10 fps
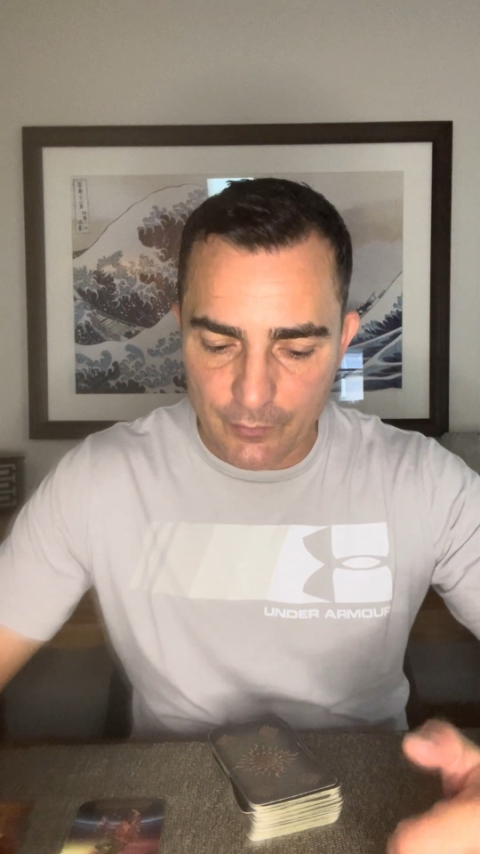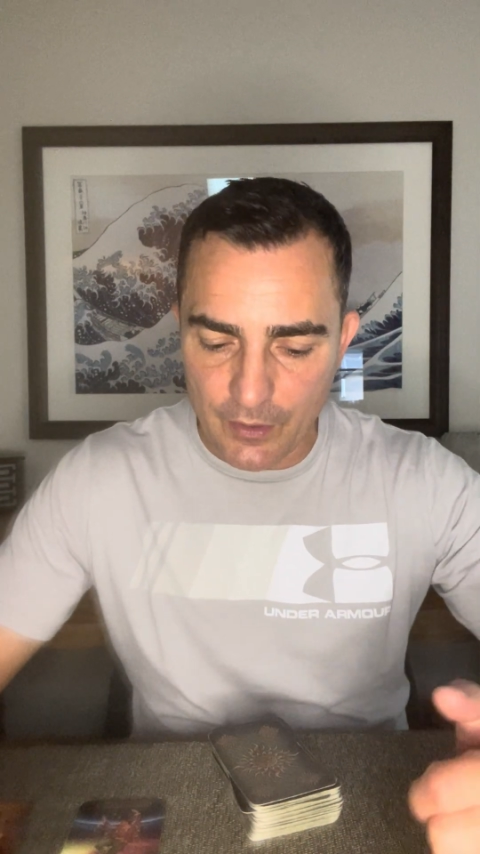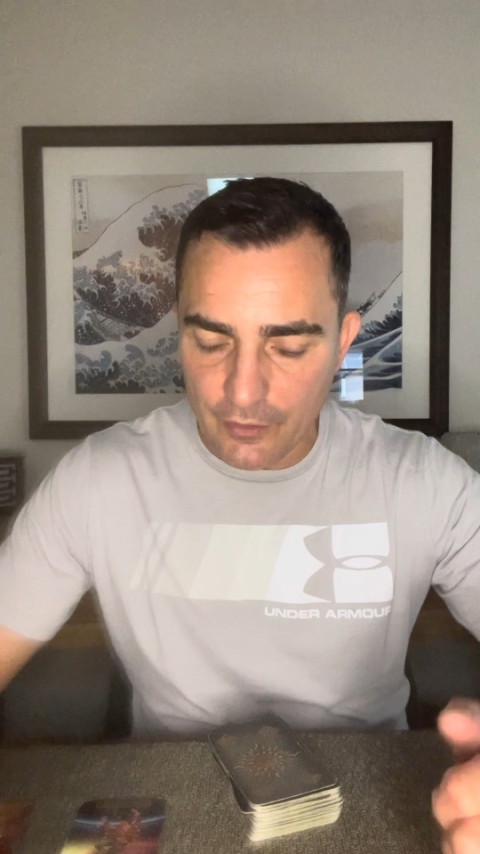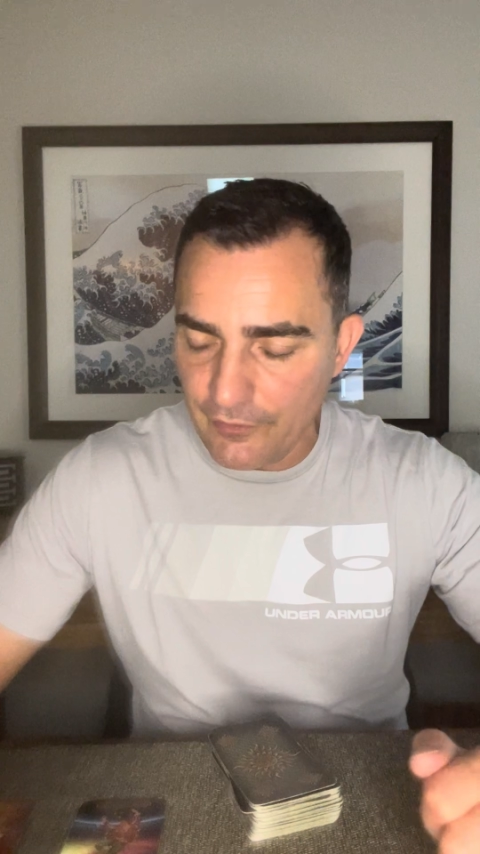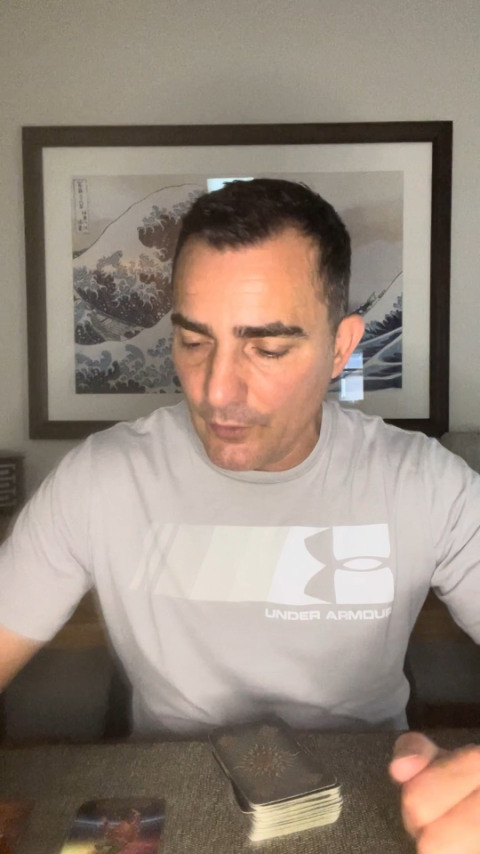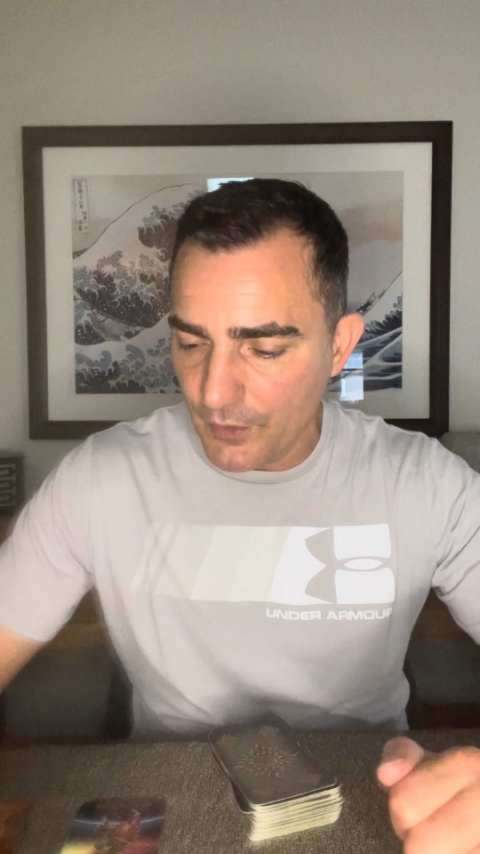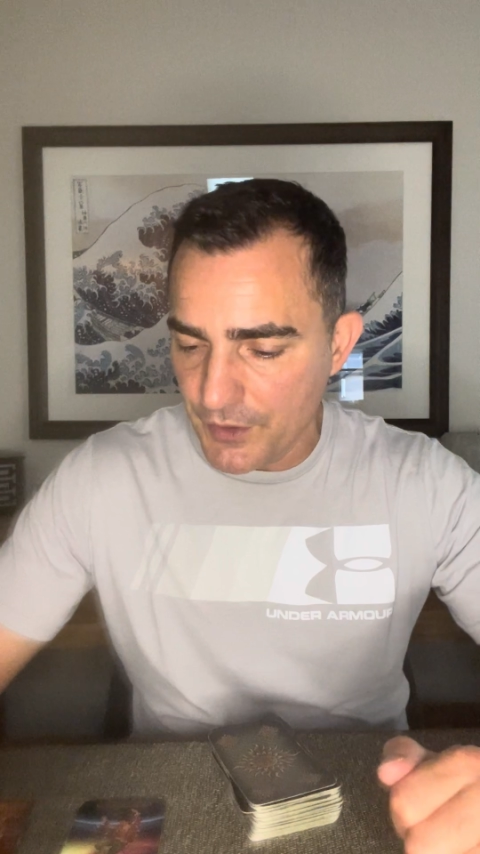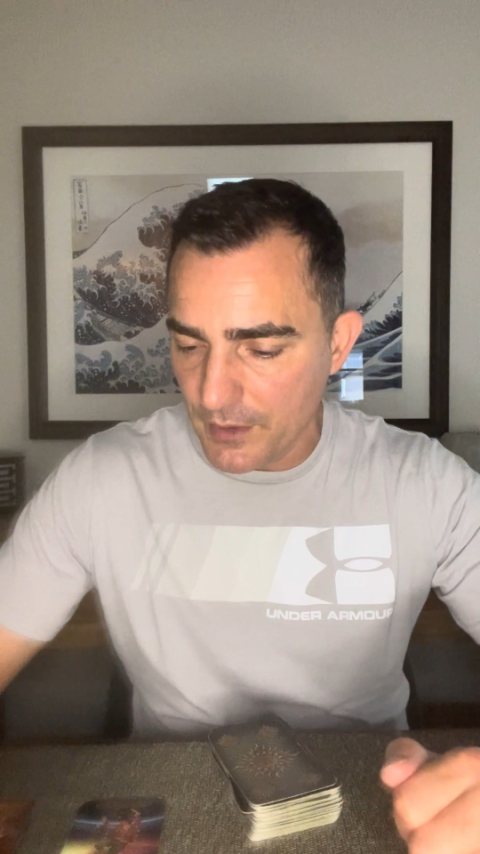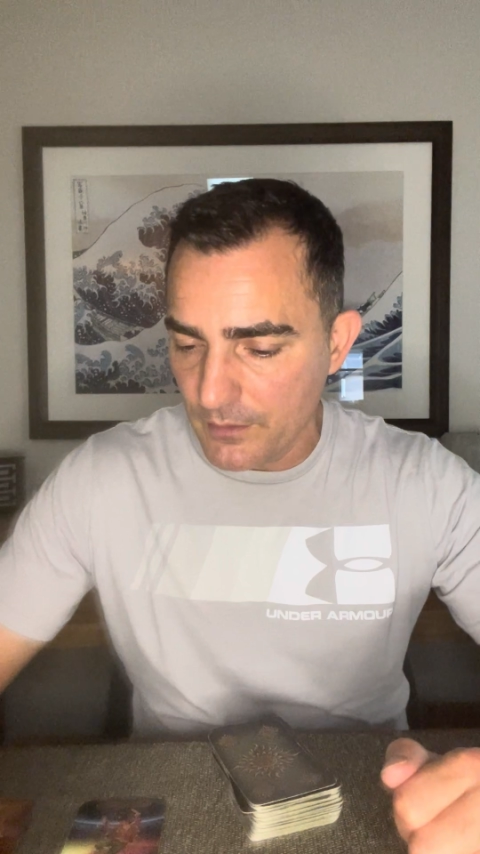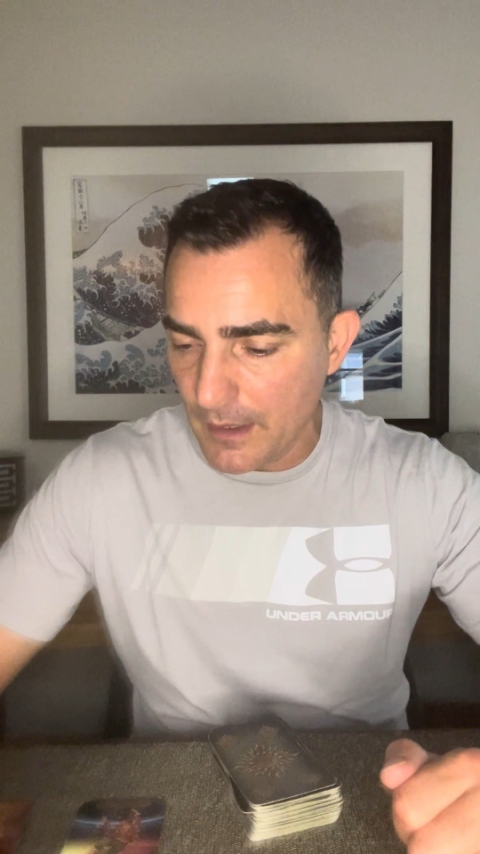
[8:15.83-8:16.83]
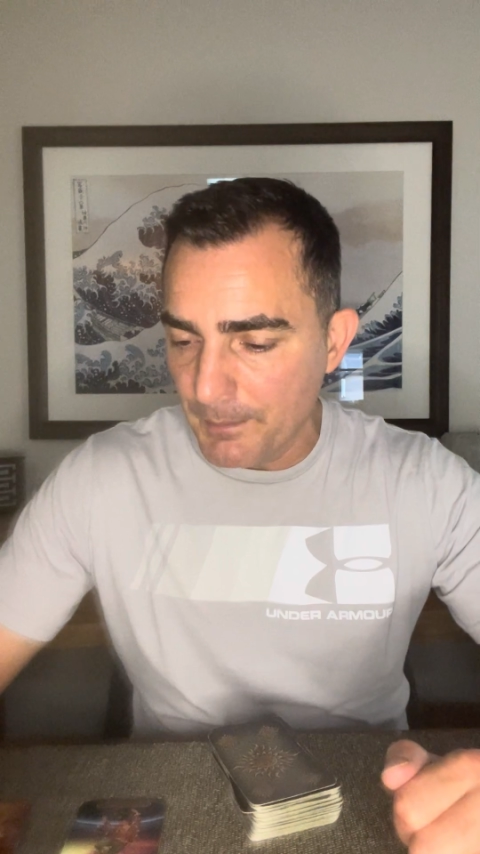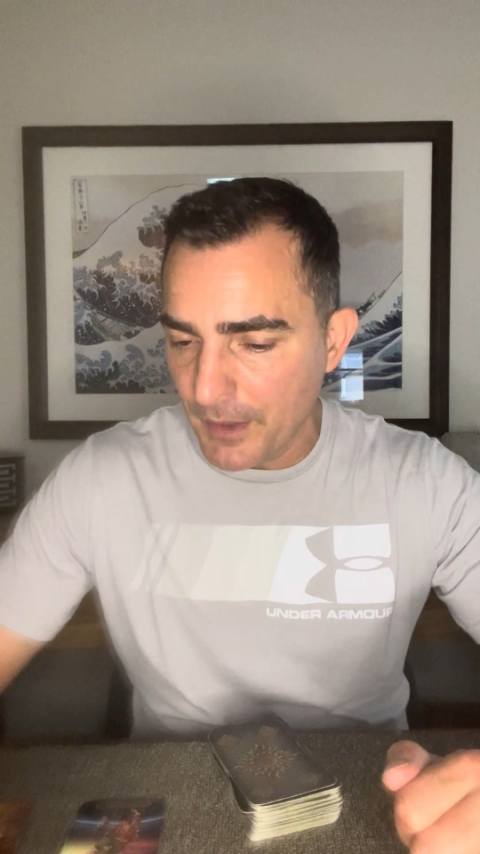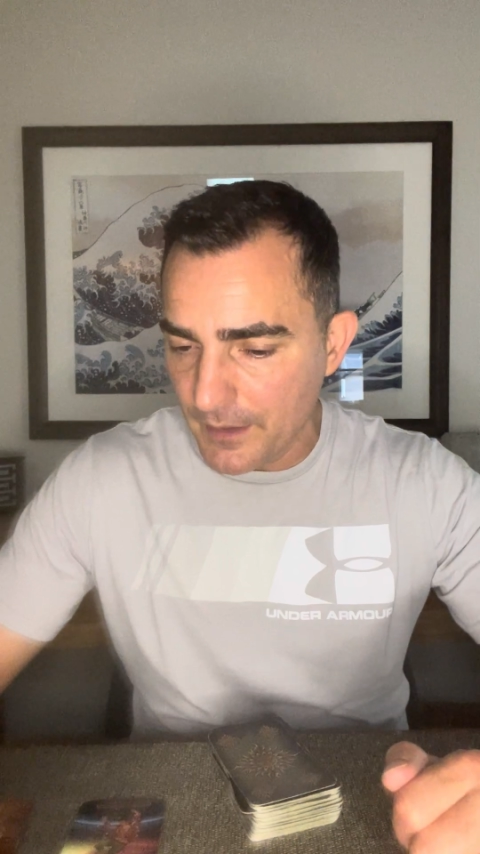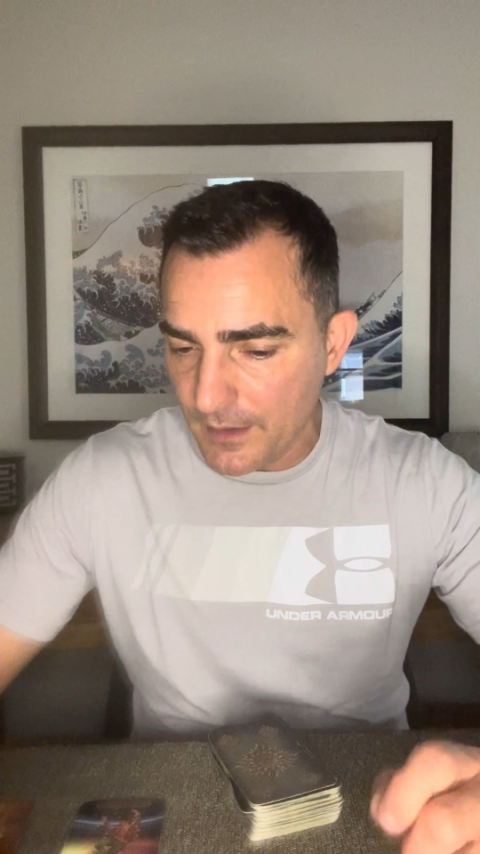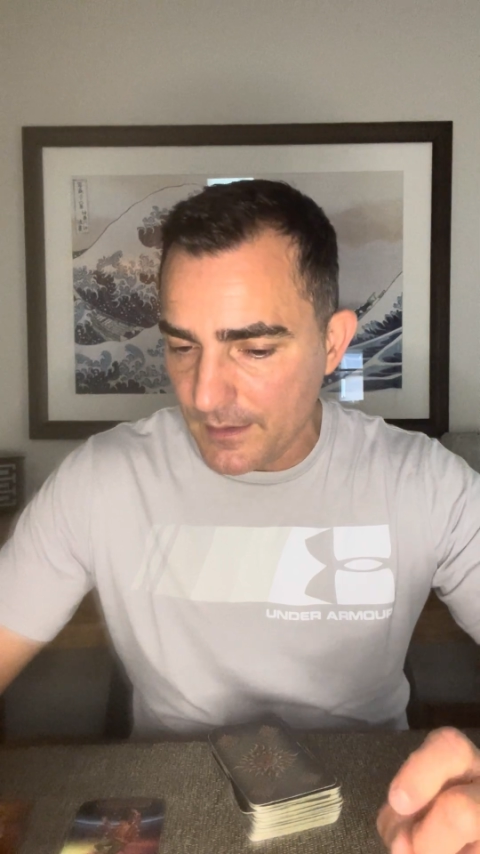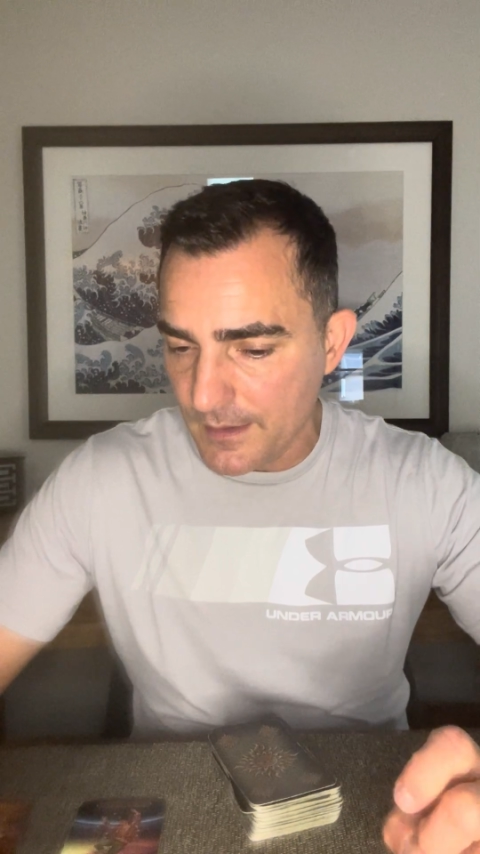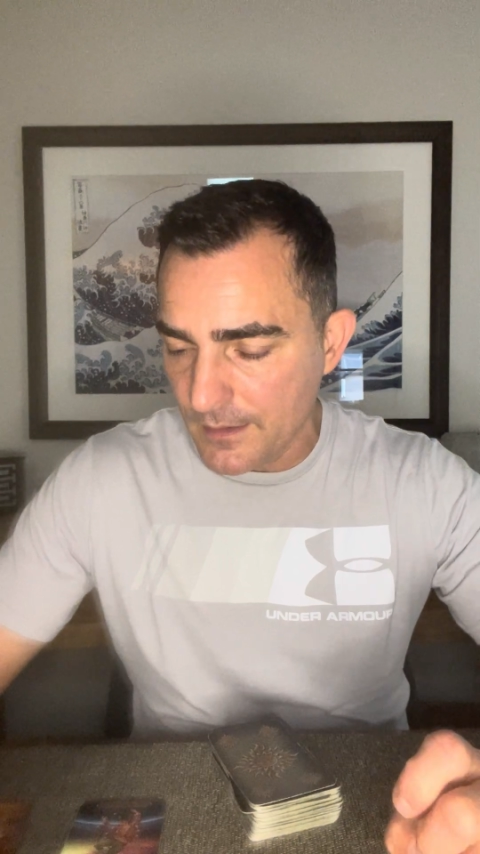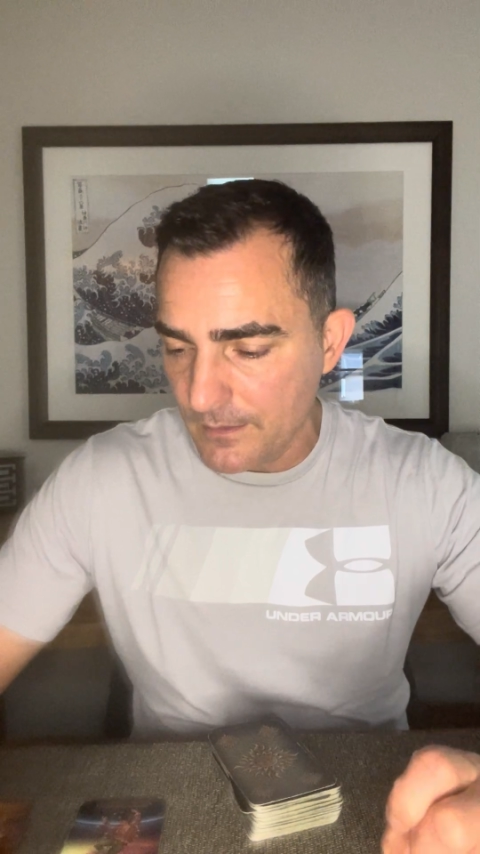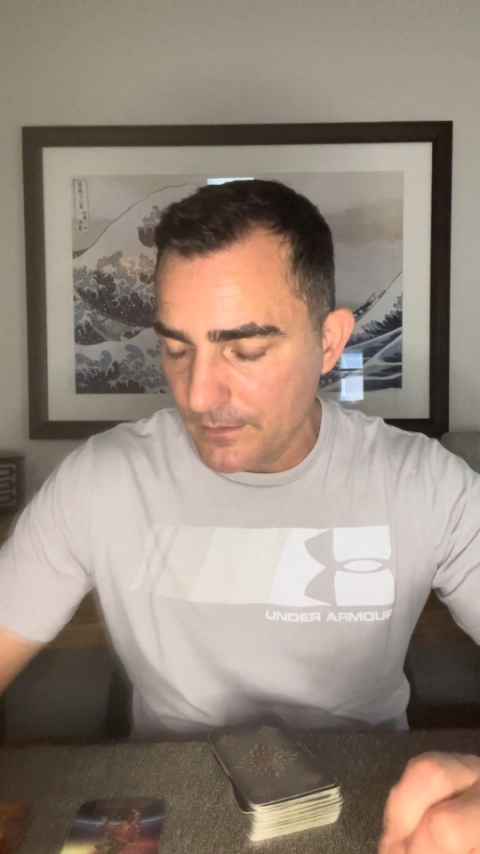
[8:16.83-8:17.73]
Wheel of Fortune, abundance.